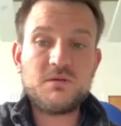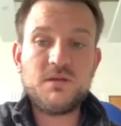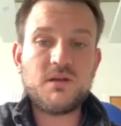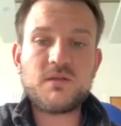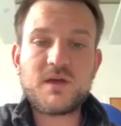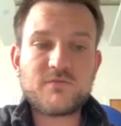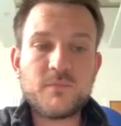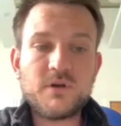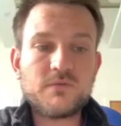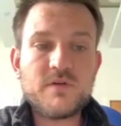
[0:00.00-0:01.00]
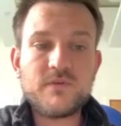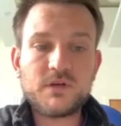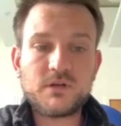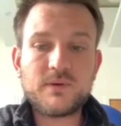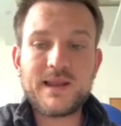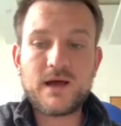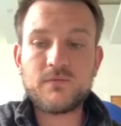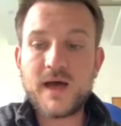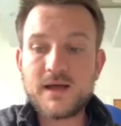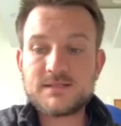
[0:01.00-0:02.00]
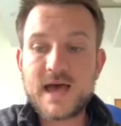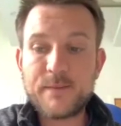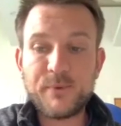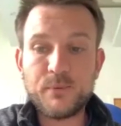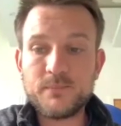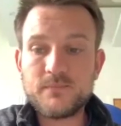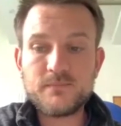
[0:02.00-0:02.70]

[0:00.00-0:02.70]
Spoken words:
the government are even going to allow that to happen.